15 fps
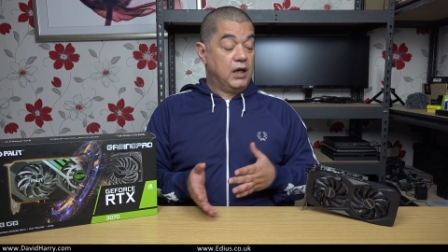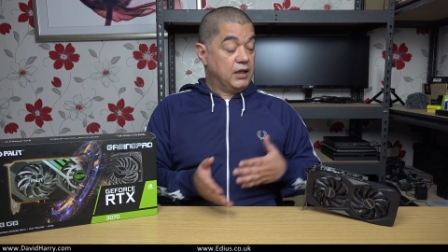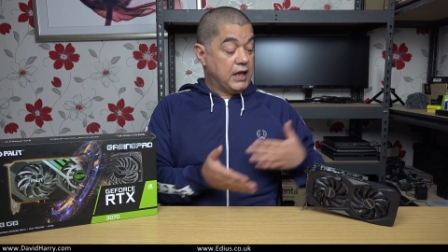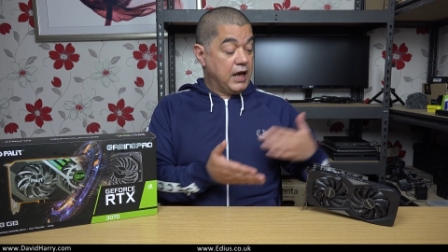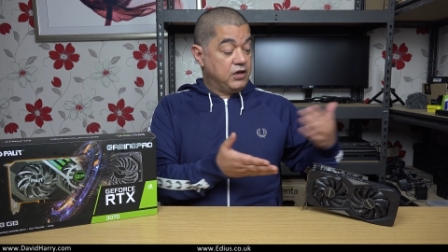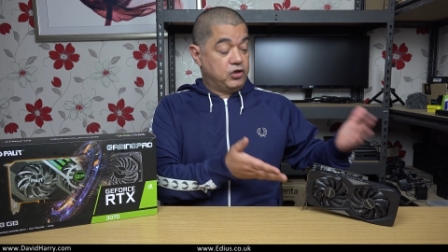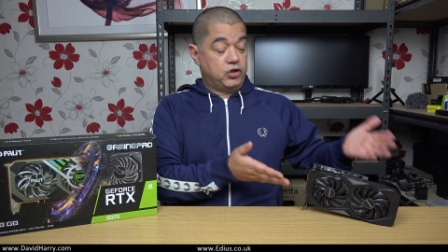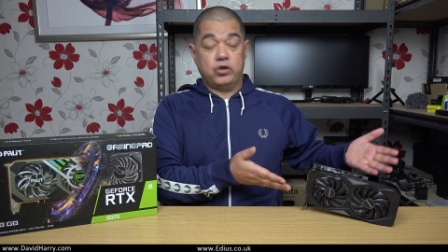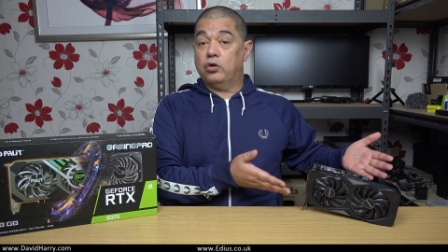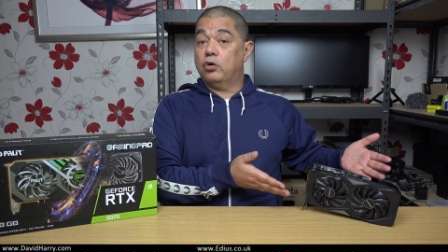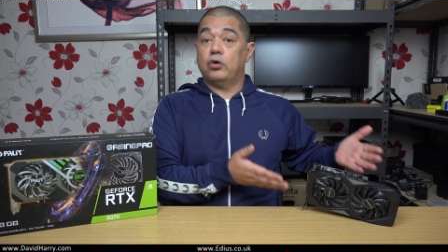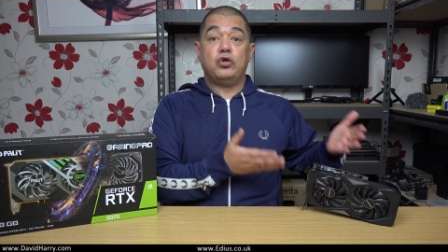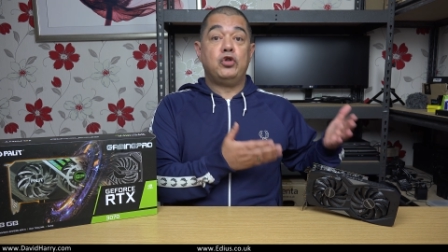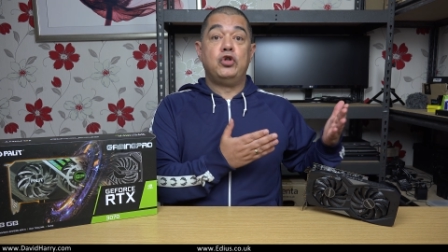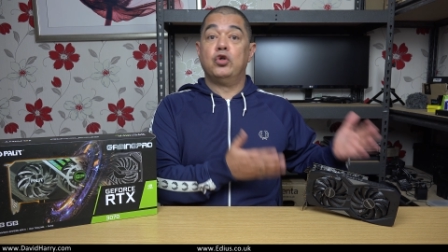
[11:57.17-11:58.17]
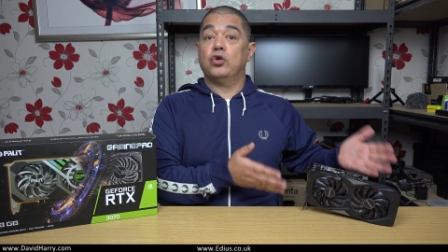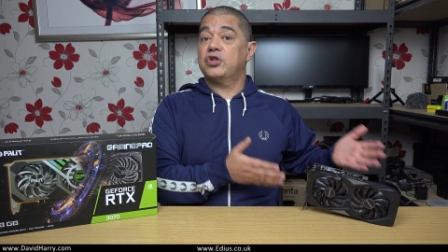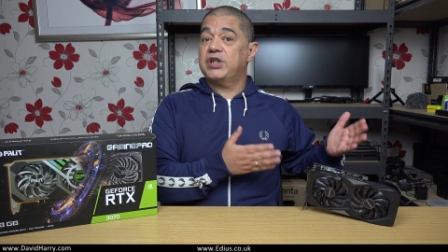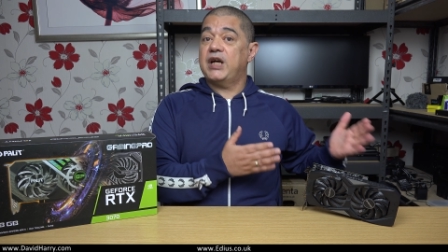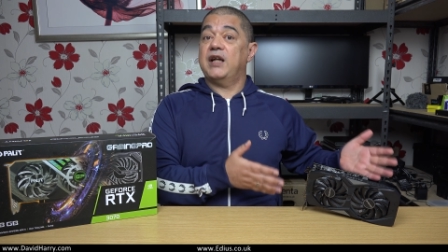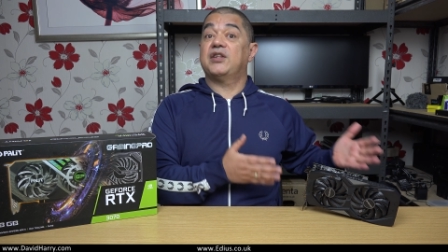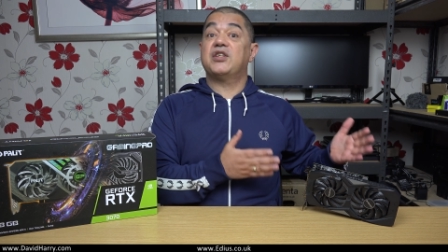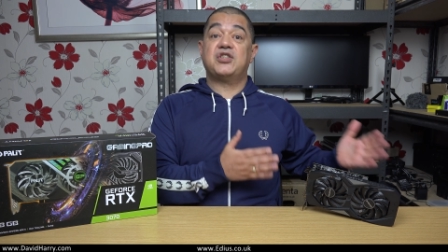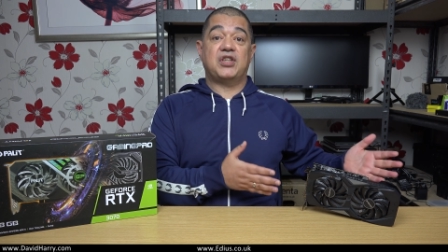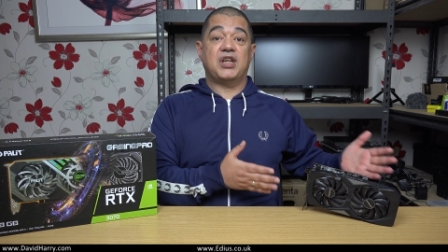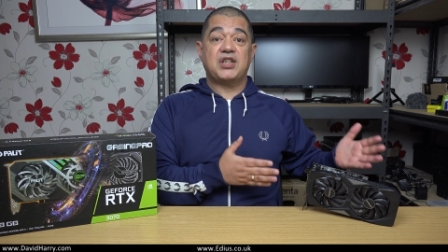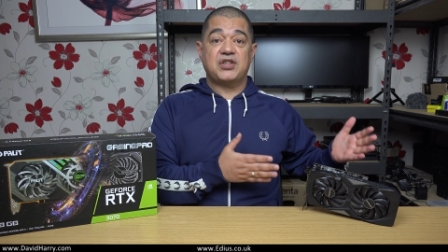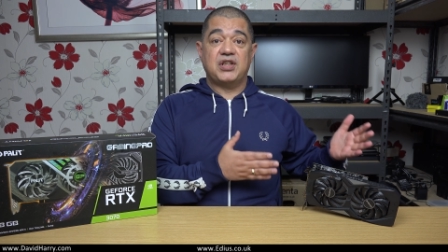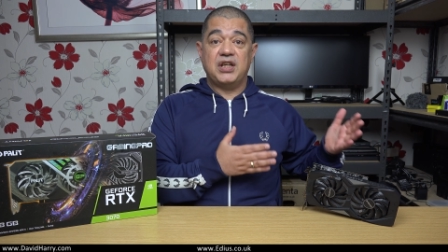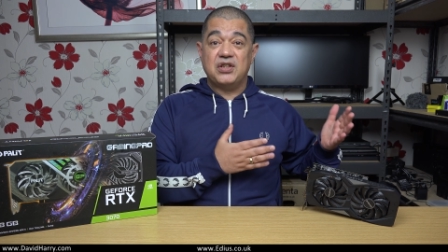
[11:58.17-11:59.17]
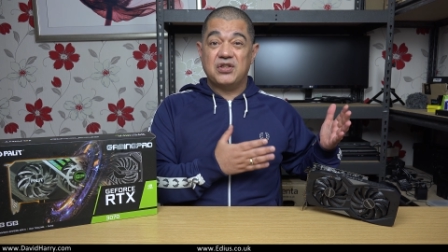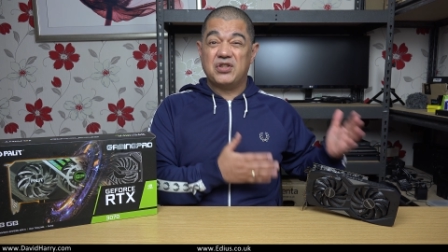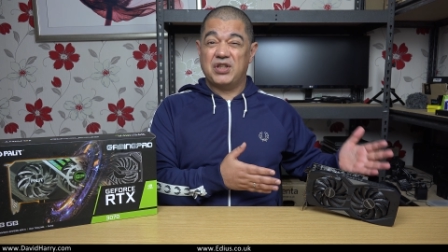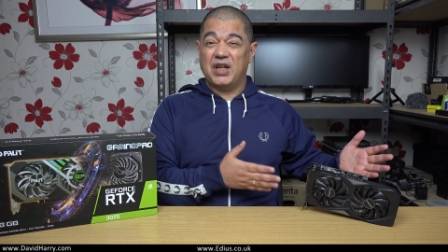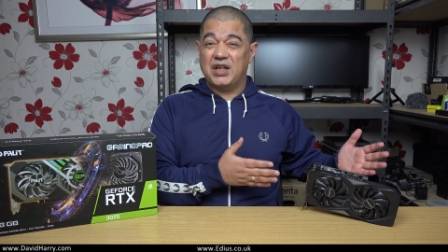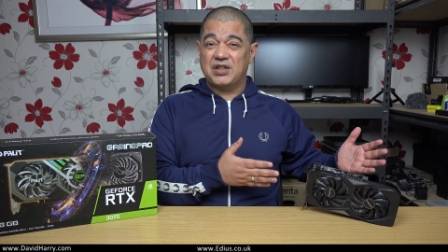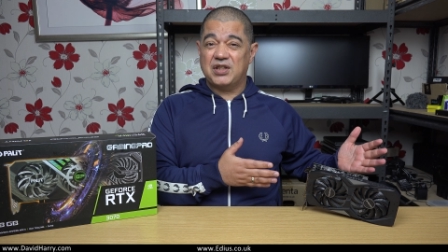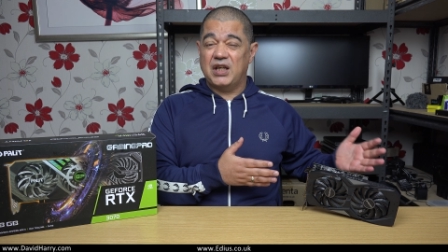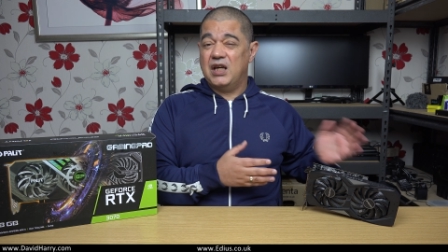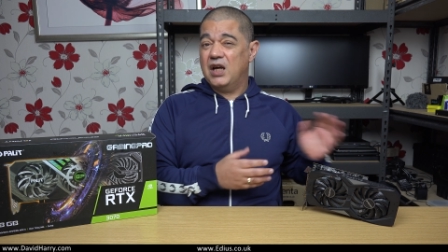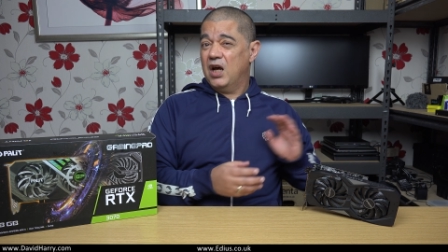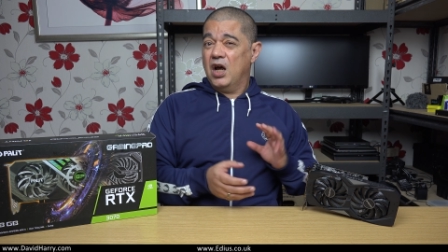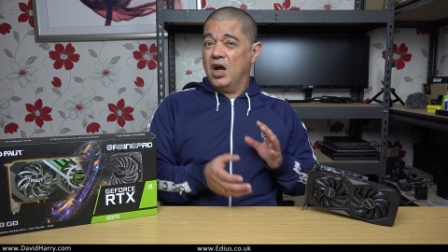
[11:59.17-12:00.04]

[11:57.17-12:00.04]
then sure, just get the 1660.